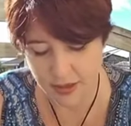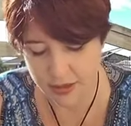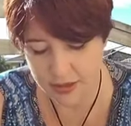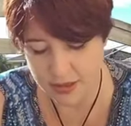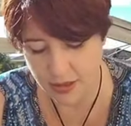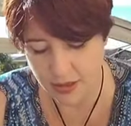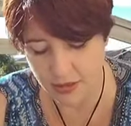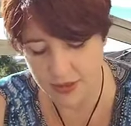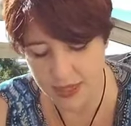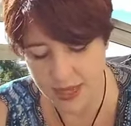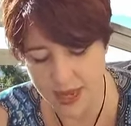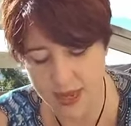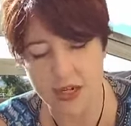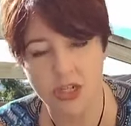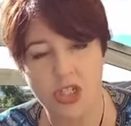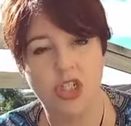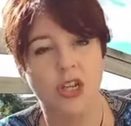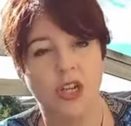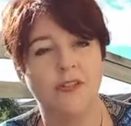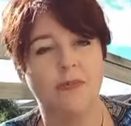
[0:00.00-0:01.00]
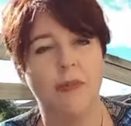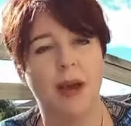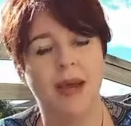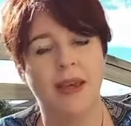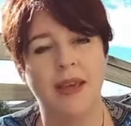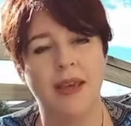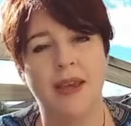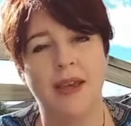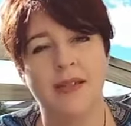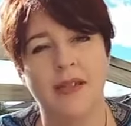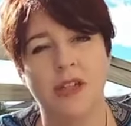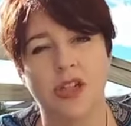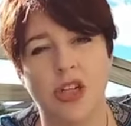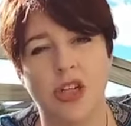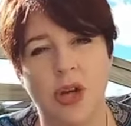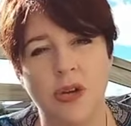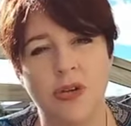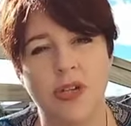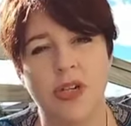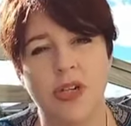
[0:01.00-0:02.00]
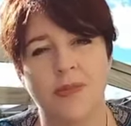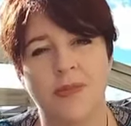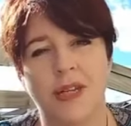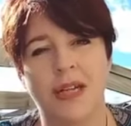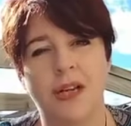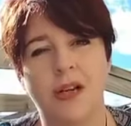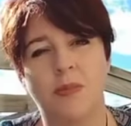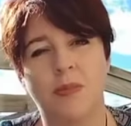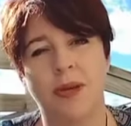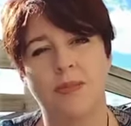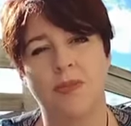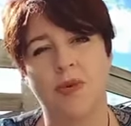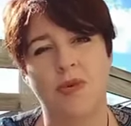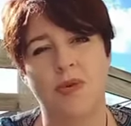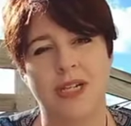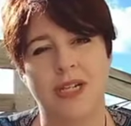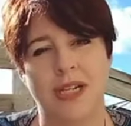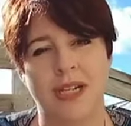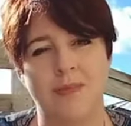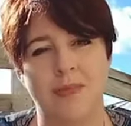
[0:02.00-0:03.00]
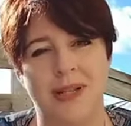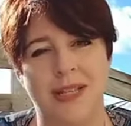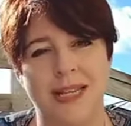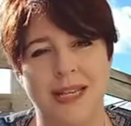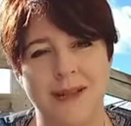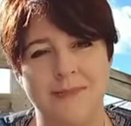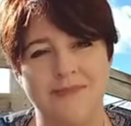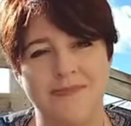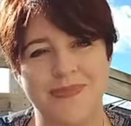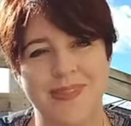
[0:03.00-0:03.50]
so the energy of monkey as a totem, a little bit more deeply.